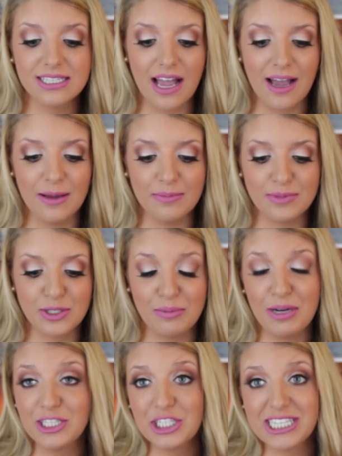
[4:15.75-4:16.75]
so
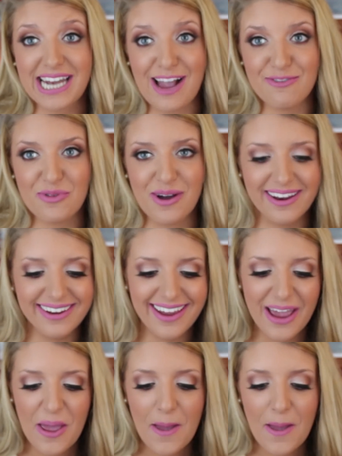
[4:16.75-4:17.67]
I'm not just going to have one.